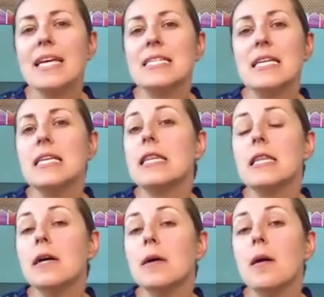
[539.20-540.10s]
Is it
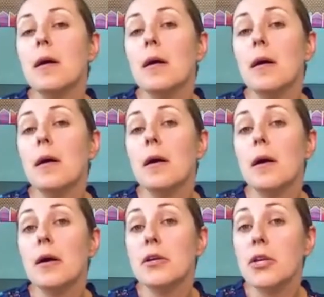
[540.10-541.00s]

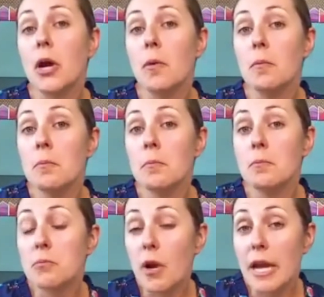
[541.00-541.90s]
the, you know,
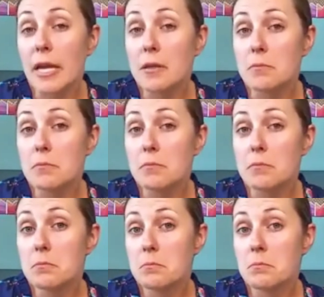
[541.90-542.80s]
bright
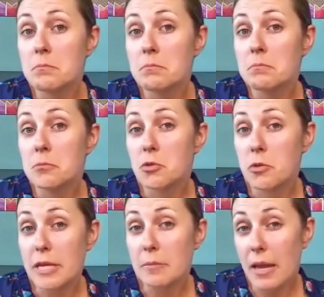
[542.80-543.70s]

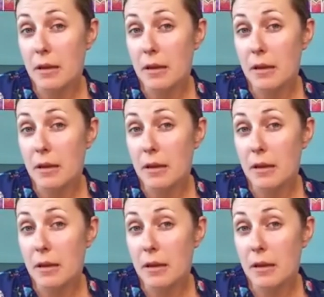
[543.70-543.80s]
green